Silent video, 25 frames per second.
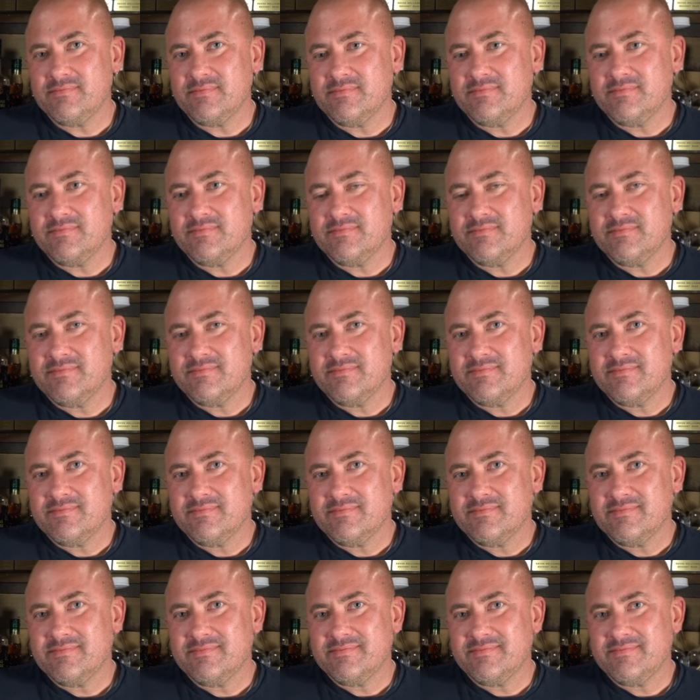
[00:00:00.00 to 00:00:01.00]

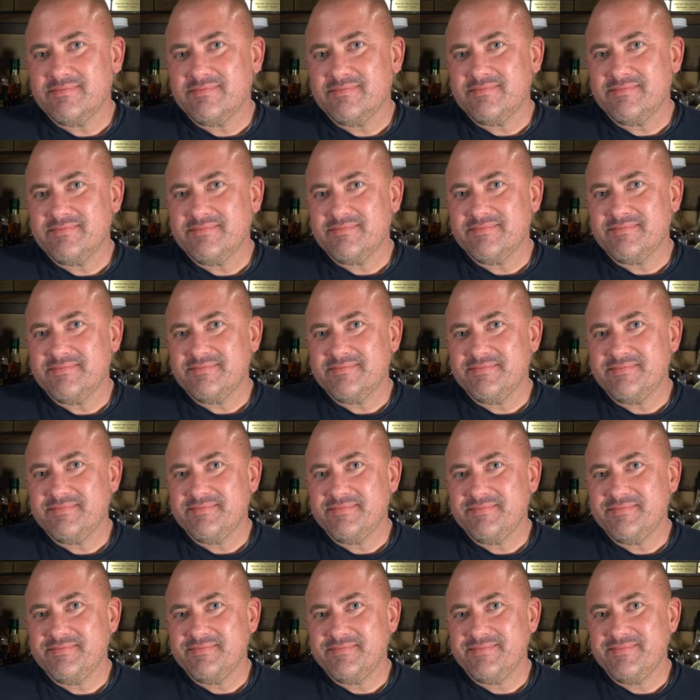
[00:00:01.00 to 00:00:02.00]

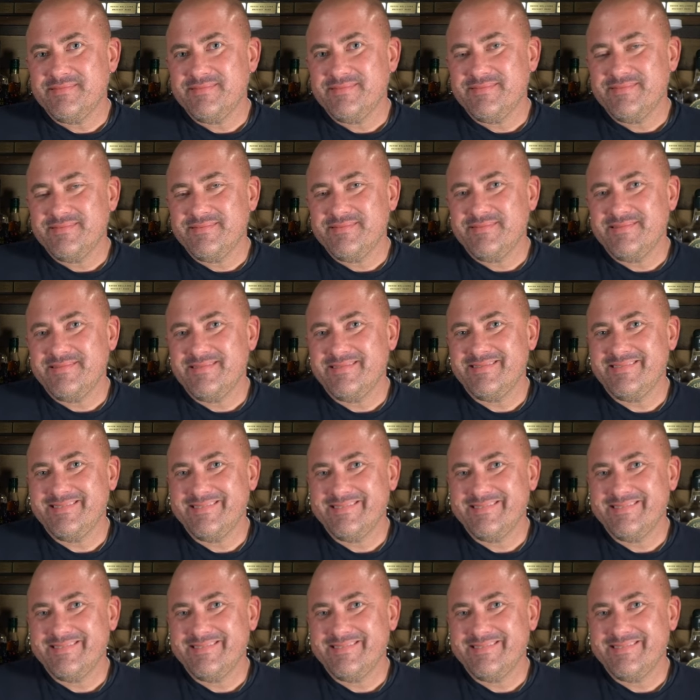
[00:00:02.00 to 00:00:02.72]
(silent)